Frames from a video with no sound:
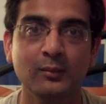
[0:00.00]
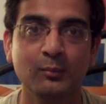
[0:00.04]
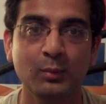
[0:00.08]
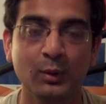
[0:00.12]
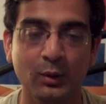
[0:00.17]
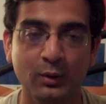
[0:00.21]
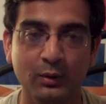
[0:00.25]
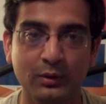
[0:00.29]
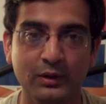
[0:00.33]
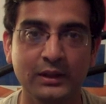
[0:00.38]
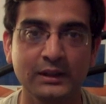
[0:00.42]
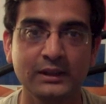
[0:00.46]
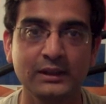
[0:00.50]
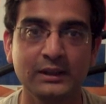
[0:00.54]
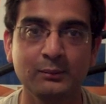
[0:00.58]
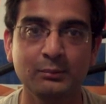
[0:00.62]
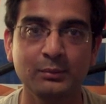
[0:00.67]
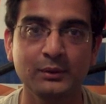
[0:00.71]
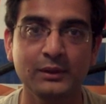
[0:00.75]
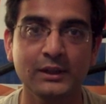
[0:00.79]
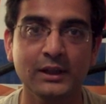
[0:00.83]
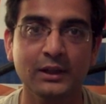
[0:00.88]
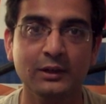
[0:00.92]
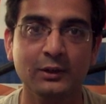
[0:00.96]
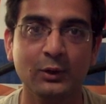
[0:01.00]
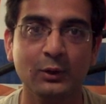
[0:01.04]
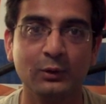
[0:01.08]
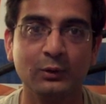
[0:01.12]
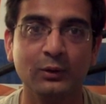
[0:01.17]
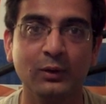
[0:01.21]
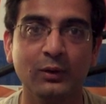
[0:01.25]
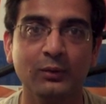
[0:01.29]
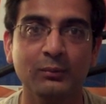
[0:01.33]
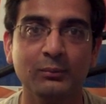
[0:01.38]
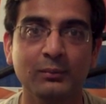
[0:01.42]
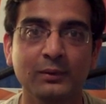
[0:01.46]
blog
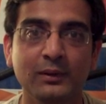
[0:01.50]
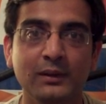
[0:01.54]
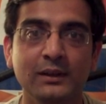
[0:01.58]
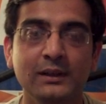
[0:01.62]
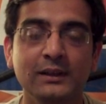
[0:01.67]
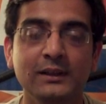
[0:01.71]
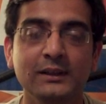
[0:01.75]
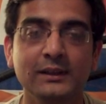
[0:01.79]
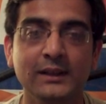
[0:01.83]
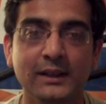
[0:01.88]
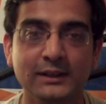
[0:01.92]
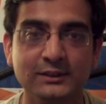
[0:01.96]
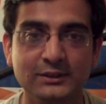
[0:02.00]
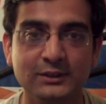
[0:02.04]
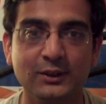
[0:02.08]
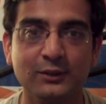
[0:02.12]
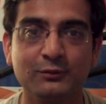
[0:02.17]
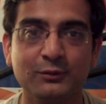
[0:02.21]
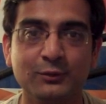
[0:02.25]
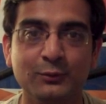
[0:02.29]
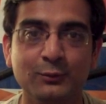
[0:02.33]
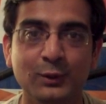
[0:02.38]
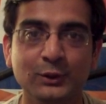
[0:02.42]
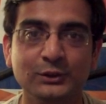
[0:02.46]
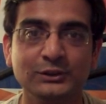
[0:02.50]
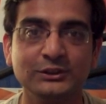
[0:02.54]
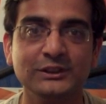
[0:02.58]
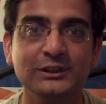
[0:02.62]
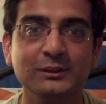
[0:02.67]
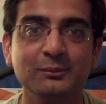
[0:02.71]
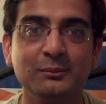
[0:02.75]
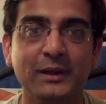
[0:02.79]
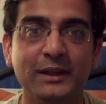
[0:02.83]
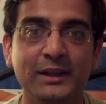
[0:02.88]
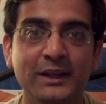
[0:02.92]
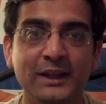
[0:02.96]
hindipedia.com. Thanks a lot for
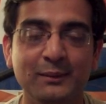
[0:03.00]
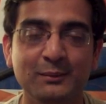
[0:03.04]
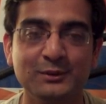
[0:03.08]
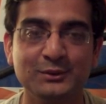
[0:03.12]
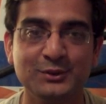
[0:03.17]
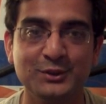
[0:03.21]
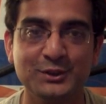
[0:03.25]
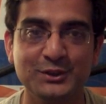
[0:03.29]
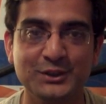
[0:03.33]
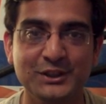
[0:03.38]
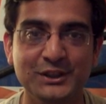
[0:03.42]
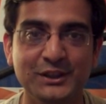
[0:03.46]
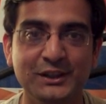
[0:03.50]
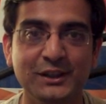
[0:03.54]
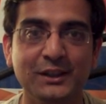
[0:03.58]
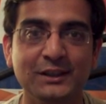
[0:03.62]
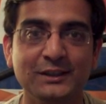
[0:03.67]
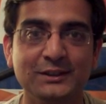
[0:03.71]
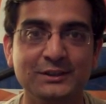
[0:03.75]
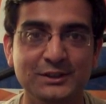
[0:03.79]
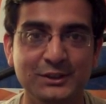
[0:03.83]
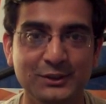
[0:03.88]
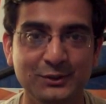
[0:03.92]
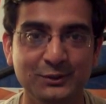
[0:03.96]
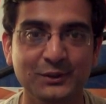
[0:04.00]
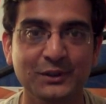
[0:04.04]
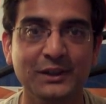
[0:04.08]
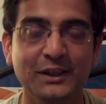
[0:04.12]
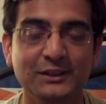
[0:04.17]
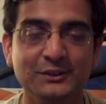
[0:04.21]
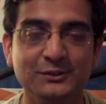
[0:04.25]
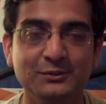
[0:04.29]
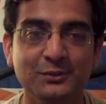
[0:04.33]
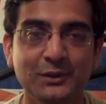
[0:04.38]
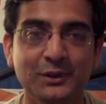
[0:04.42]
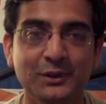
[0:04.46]
watching. My name is Rishi. I'll see you in the next